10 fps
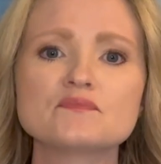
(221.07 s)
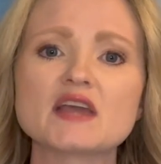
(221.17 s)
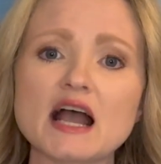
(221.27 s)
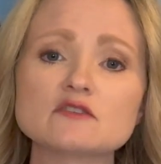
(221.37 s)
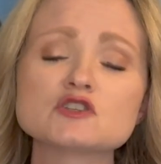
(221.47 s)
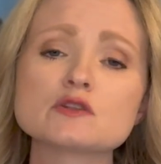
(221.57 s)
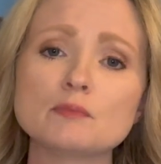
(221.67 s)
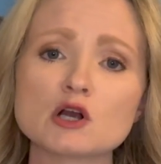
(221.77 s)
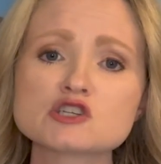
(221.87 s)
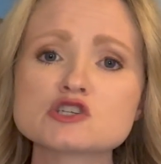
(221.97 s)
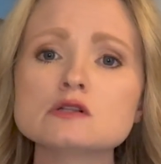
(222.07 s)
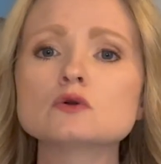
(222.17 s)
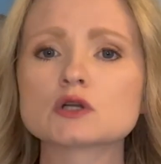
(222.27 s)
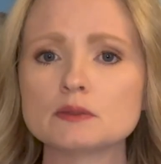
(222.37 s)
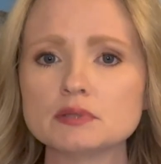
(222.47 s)
After the partial or
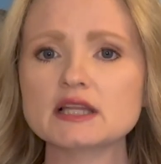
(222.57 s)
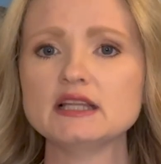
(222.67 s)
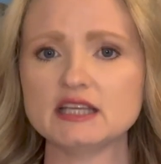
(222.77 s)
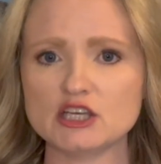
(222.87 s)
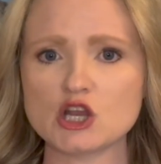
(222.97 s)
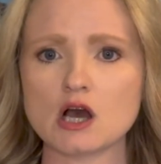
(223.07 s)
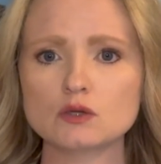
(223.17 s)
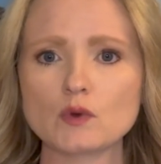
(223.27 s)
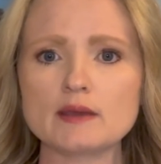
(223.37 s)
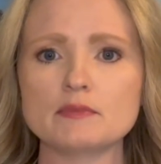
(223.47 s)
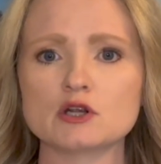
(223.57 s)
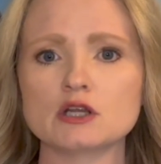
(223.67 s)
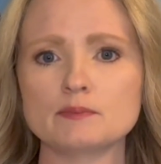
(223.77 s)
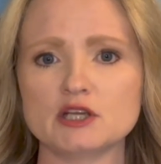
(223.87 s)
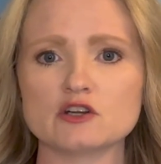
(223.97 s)
completely non-weight-bearing
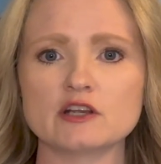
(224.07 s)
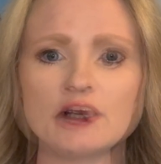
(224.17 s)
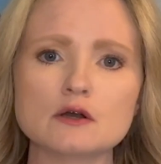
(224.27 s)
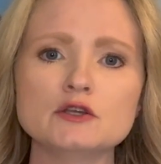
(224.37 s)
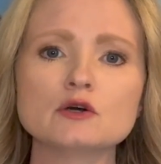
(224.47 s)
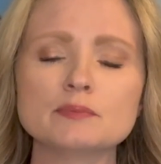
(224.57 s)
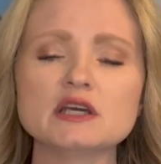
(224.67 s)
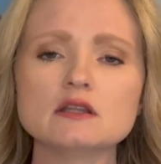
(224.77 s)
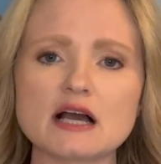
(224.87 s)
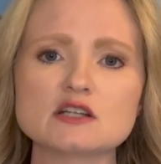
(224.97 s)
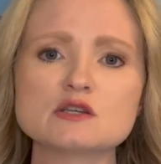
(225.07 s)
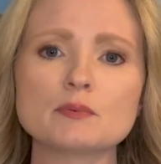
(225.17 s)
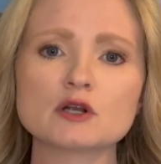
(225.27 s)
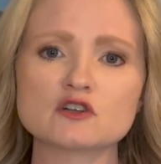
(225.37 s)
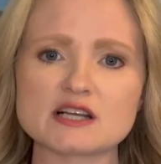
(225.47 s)
period, you'll be allowed to
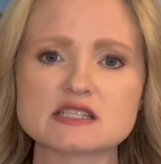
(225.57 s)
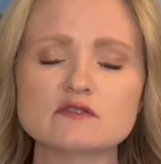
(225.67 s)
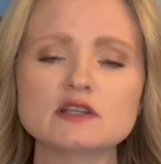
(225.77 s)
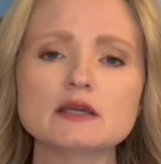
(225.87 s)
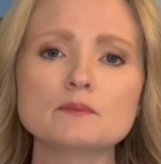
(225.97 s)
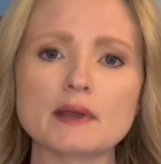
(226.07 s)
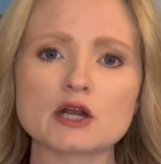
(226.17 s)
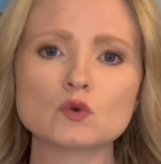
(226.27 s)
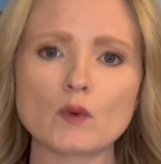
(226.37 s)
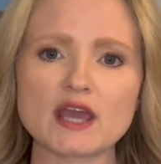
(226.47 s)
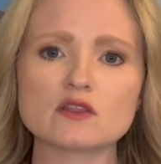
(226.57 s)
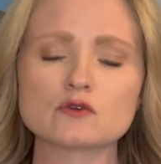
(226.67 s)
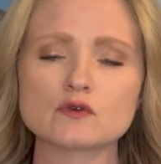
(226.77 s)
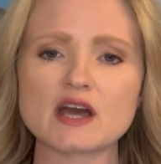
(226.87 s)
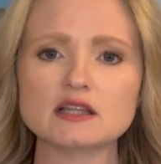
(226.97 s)
progressively bear weight through
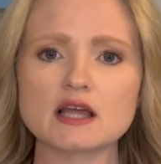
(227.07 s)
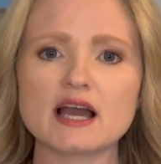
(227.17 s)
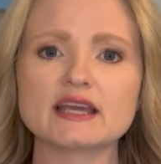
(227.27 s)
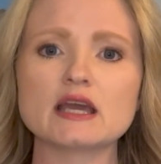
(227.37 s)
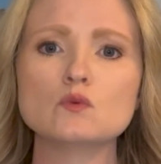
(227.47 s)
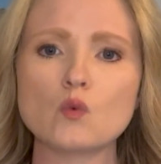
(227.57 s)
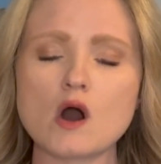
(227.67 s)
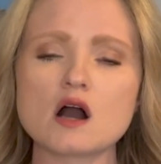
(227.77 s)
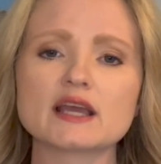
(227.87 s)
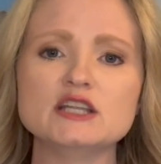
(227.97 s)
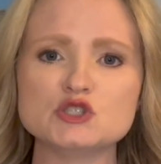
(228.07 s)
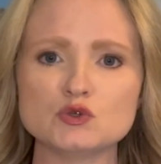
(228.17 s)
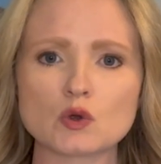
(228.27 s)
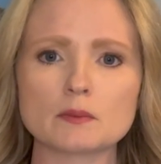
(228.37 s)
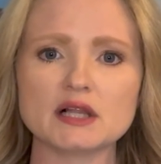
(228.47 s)
that leg and walk and do
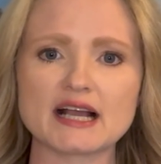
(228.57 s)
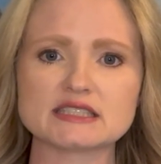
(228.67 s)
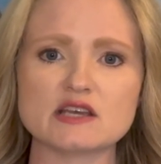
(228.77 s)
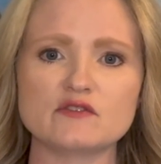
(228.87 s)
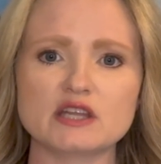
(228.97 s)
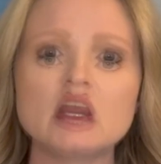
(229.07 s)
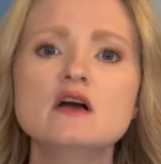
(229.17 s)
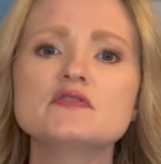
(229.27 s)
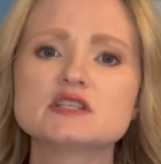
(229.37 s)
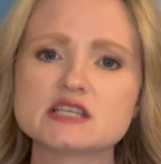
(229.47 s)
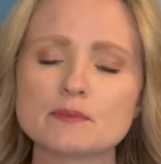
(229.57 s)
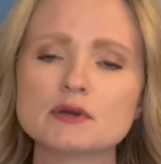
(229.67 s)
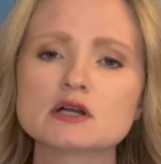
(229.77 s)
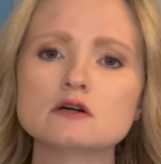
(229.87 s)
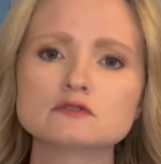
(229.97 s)
normal activity. The
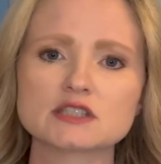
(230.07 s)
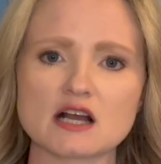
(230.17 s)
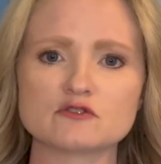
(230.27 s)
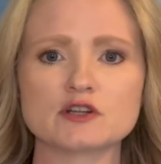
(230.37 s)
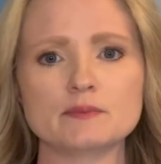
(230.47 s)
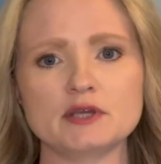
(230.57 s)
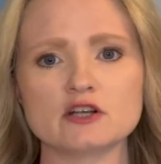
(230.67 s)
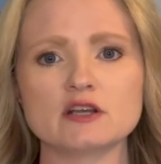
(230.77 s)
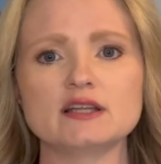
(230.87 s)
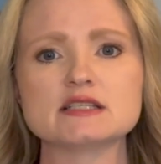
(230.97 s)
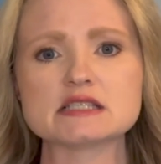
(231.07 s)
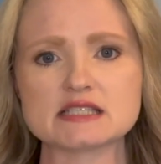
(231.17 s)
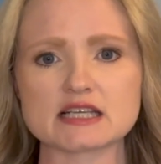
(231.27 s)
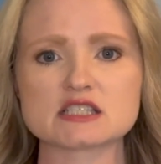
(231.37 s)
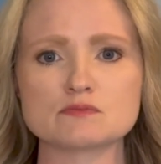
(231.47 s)
typical recovery period is
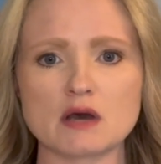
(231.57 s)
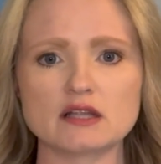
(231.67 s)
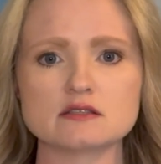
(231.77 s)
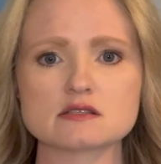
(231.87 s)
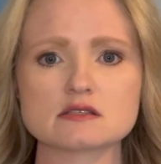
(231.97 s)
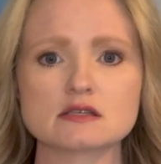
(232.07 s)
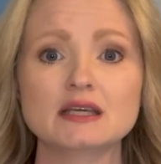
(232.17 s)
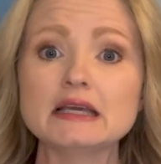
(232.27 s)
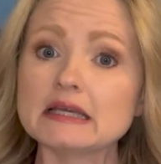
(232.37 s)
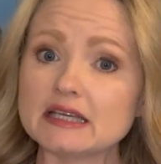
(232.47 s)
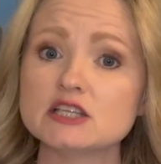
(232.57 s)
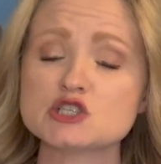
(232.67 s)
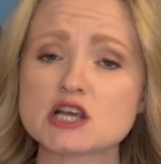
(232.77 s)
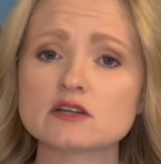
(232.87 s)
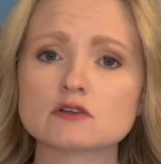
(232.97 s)
6 months. In
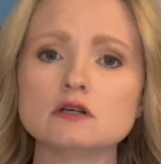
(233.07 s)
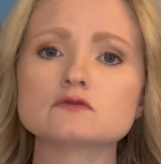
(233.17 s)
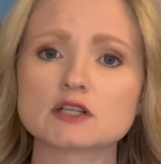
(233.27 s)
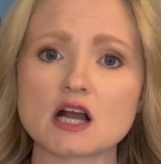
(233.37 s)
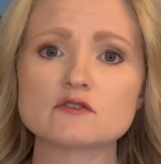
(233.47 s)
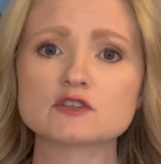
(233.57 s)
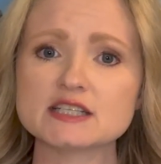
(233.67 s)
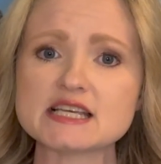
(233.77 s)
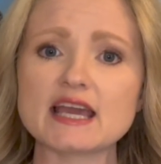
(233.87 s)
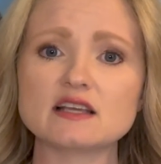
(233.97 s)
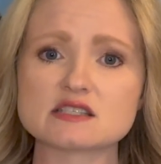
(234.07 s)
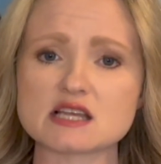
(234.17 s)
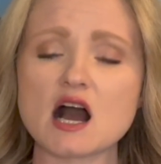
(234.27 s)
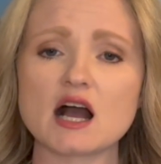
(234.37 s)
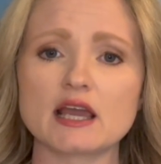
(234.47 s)
general, recovery takes
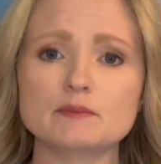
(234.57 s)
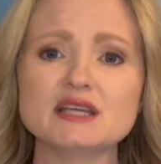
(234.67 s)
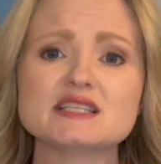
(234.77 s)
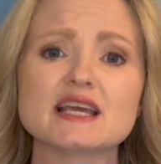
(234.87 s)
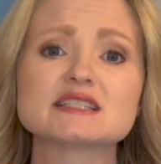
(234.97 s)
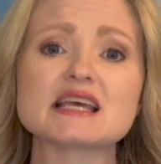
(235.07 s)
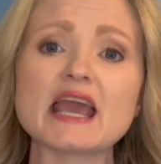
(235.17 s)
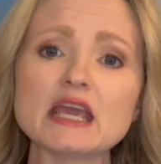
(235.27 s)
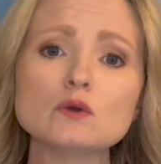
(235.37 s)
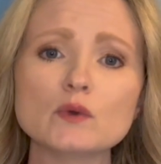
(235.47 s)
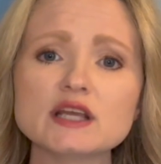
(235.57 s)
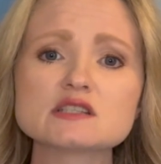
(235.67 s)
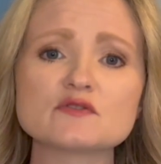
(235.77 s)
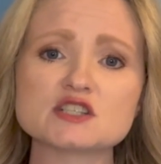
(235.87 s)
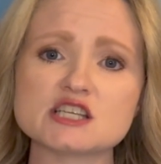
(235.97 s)
time. It takes 8 weeks
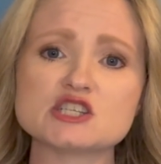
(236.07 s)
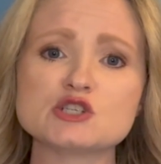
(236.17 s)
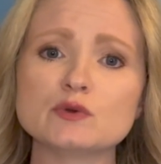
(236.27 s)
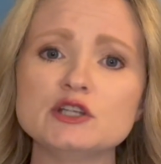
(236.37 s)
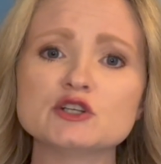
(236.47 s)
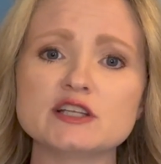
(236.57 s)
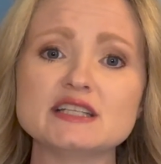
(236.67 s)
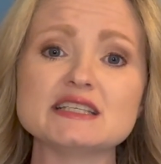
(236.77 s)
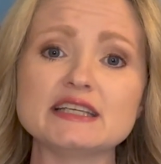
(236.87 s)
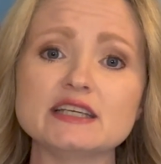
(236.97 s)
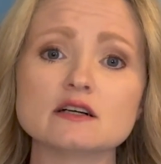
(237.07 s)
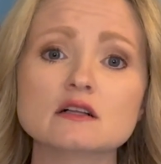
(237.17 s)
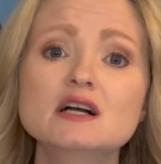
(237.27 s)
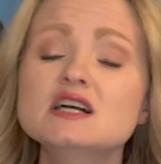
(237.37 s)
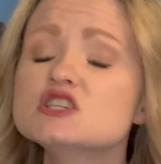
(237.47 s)
for tissue in your knee to heal
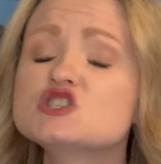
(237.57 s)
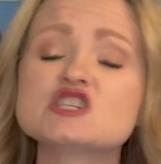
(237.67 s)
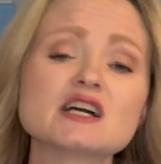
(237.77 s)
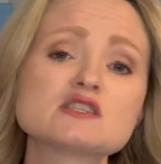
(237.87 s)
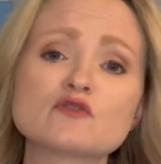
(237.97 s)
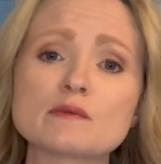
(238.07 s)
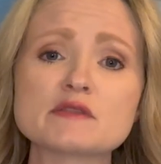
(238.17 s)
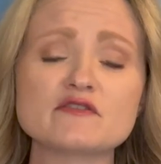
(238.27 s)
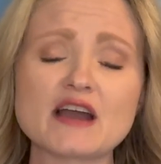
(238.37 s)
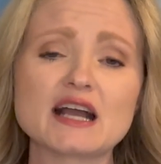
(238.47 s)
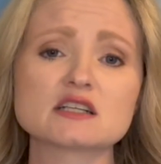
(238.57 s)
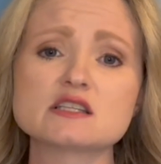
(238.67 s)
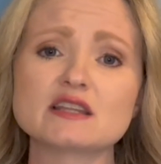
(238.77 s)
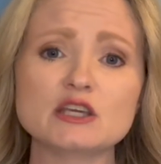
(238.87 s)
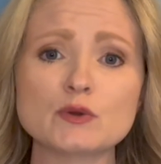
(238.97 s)
just from the fact
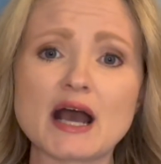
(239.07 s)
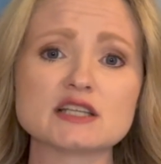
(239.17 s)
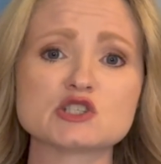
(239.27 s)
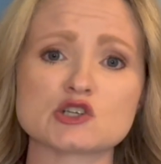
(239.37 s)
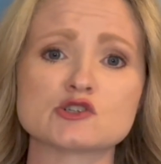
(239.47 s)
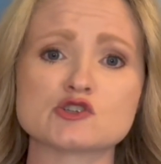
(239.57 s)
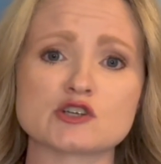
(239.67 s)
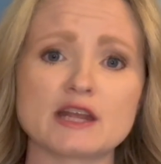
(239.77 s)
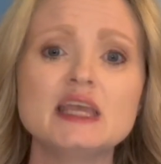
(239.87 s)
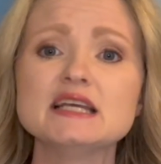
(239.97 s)
that you had surgery.